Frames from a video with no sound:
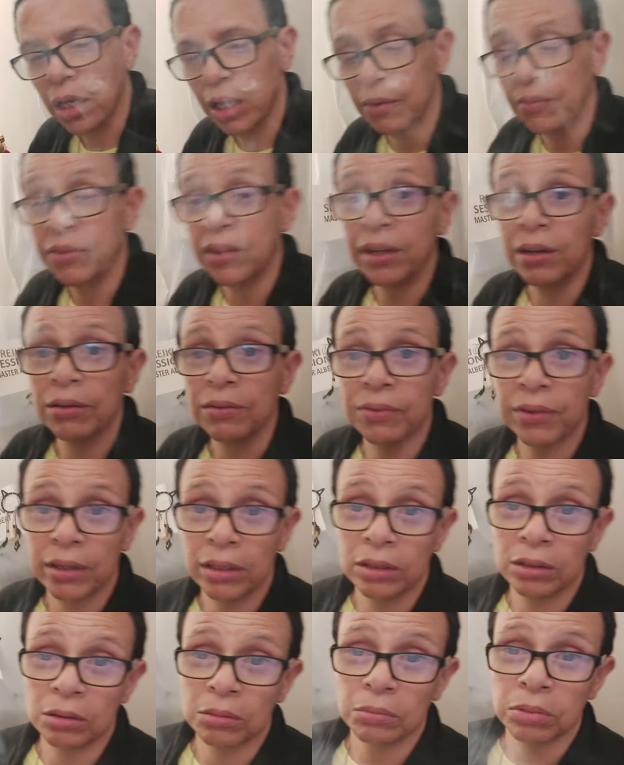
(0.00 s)
If they're a
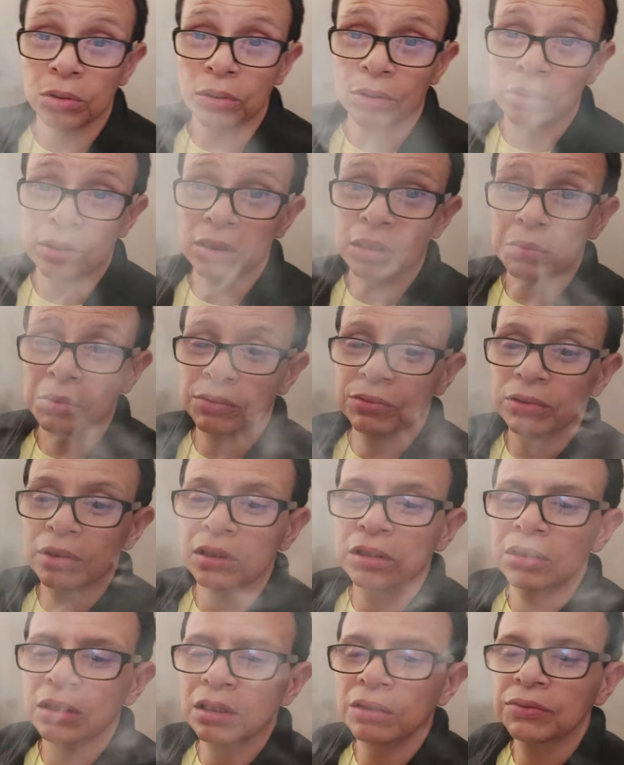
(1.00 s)
valued employee, it's going to be
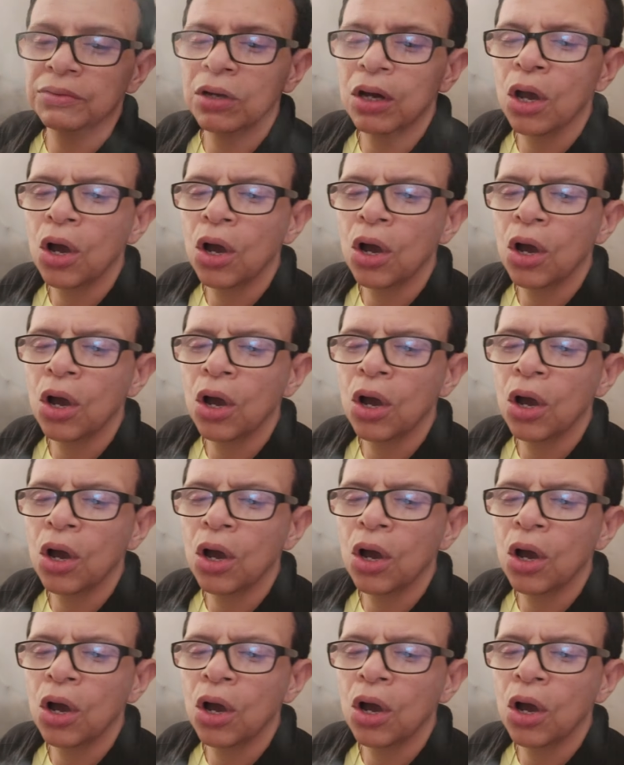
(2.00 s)
really tough.